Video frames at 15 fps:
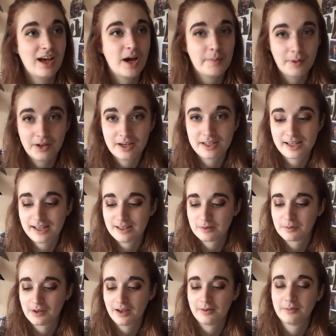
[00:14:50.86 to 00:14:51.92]
apologies,
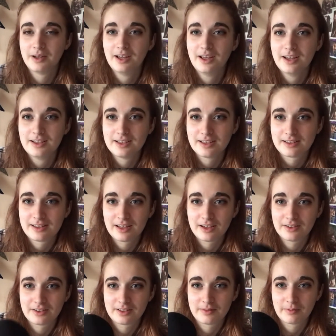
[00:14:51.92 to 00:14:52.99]
but I'm testing
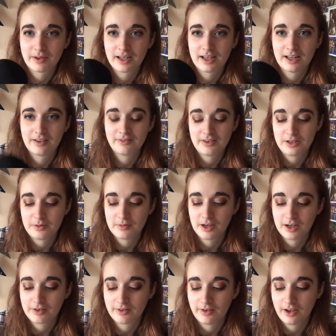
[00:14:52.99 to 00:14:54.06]
out my lovely new
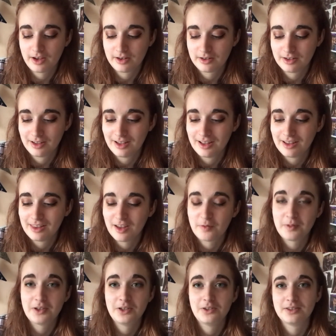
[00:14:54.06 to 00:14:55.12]
microphone that I've
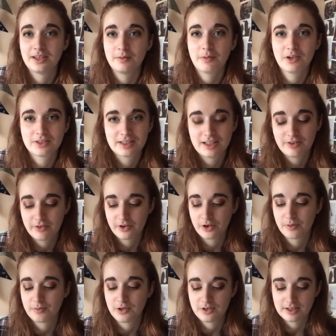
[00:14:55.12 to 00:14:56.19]
been using mostly for
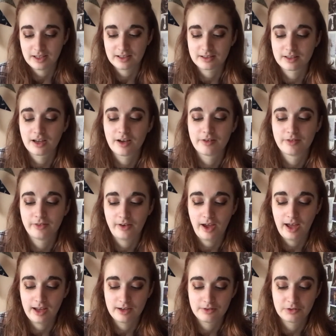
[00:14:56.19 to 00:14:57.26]
music stuff
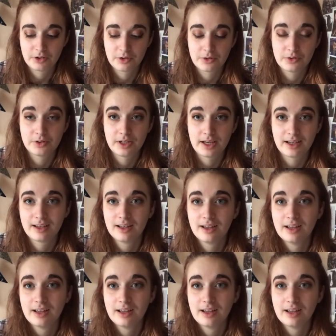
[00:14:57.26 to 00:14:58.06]
and recording.